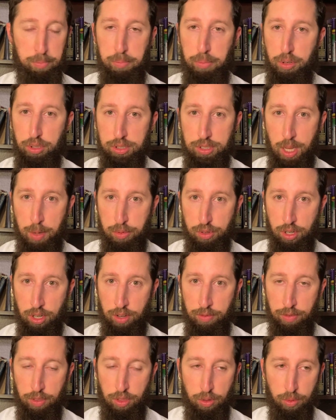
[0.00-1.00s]
perception
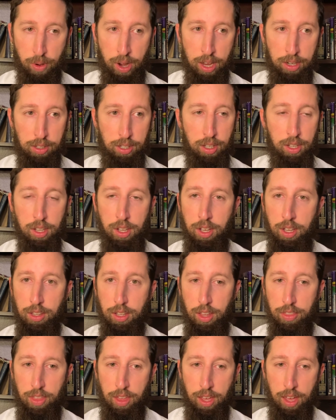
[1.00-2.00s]
of threat
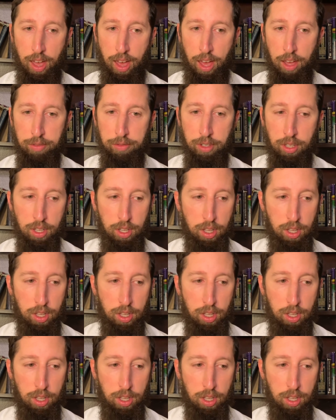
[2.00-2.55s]
that they have.